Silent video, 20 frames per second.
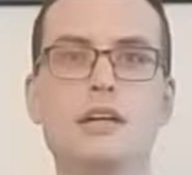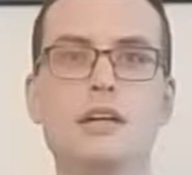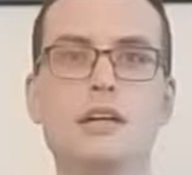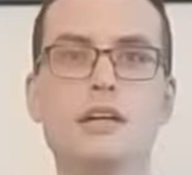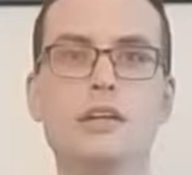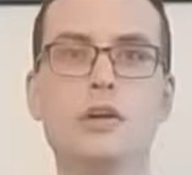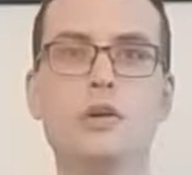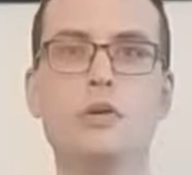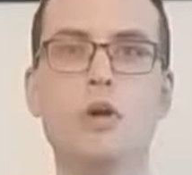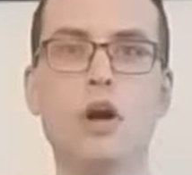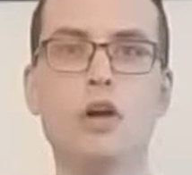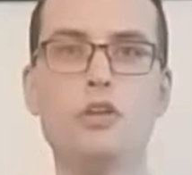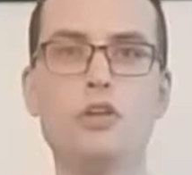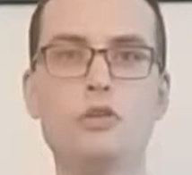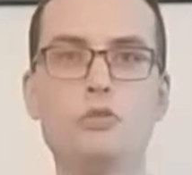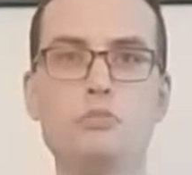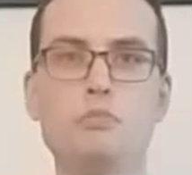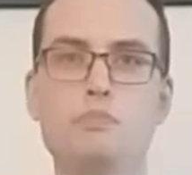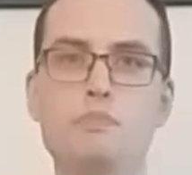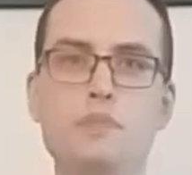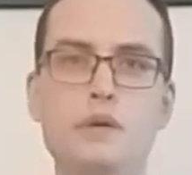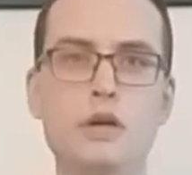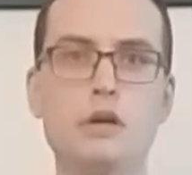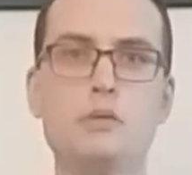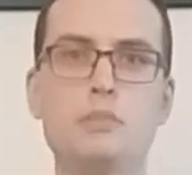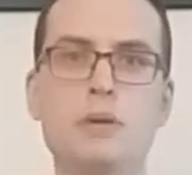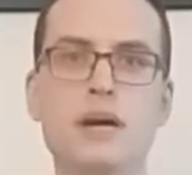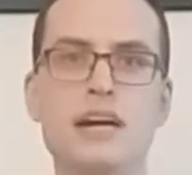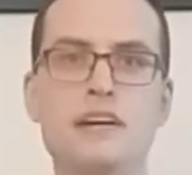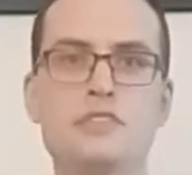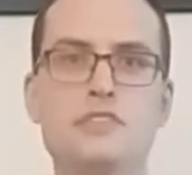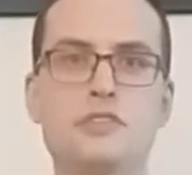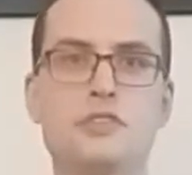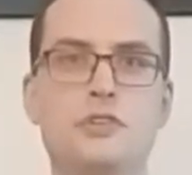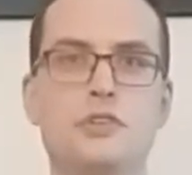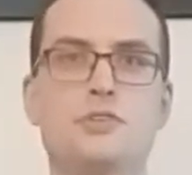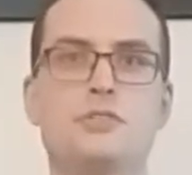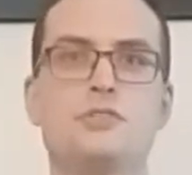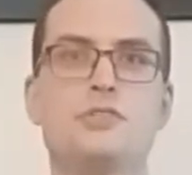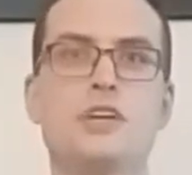Hello, all you beer
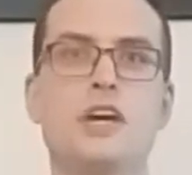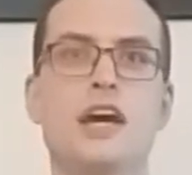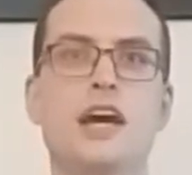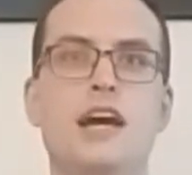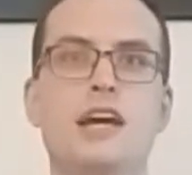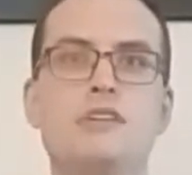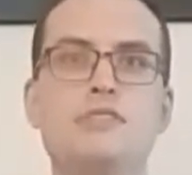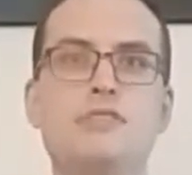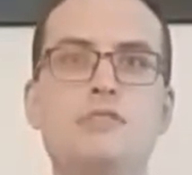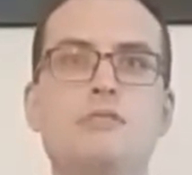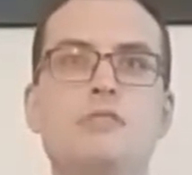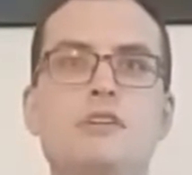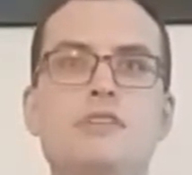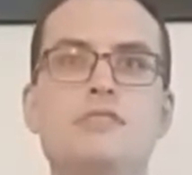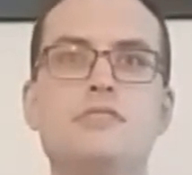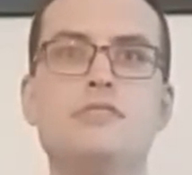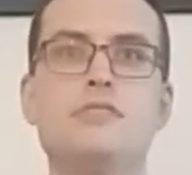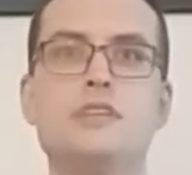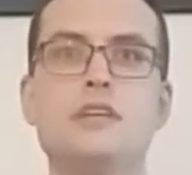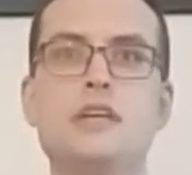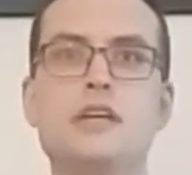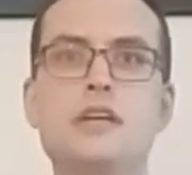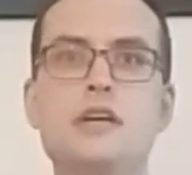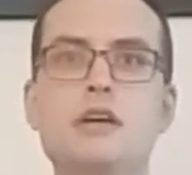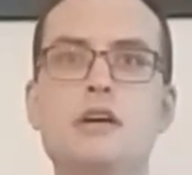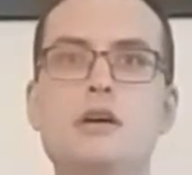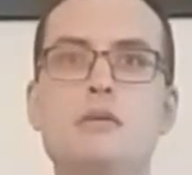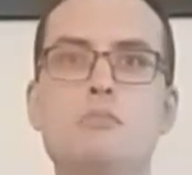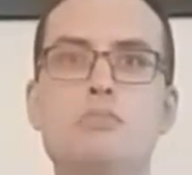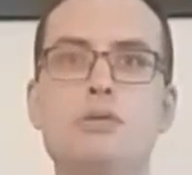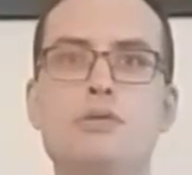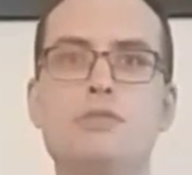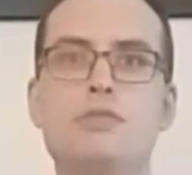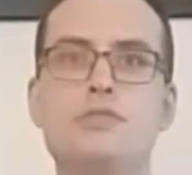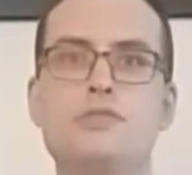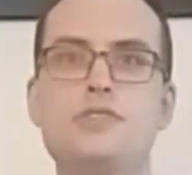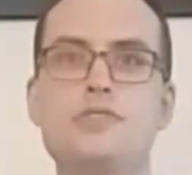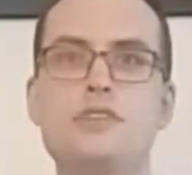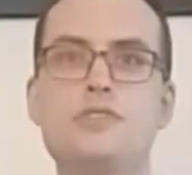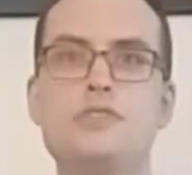bastards. As you can see, per the
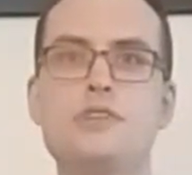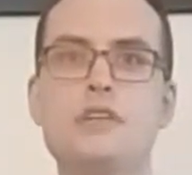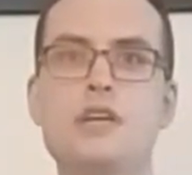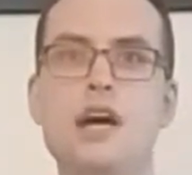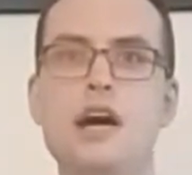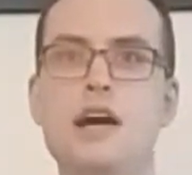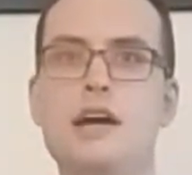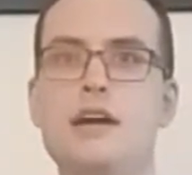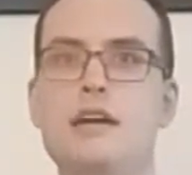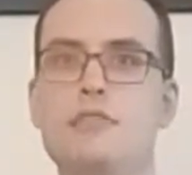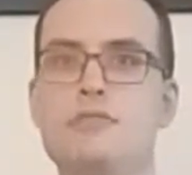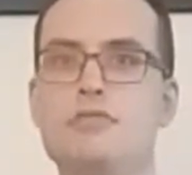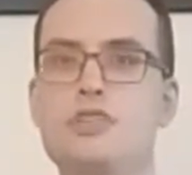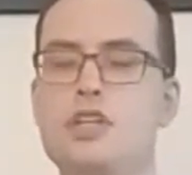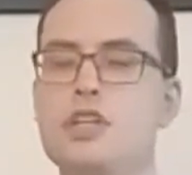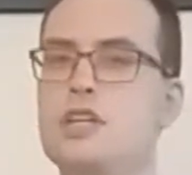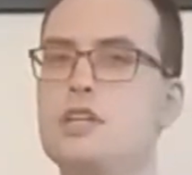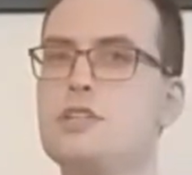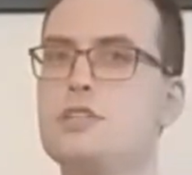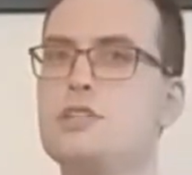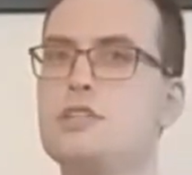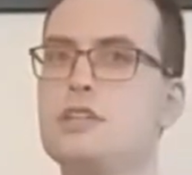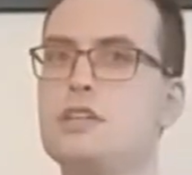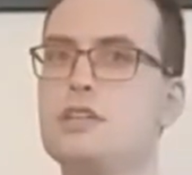season, I have changed